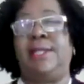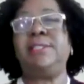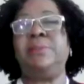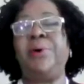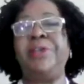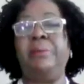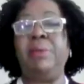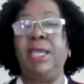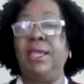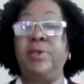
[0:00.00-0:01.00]
That's the point I'm
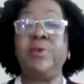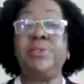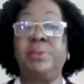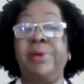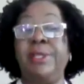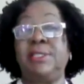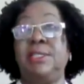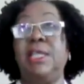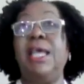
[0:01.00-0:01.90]
making. Don't suppress it.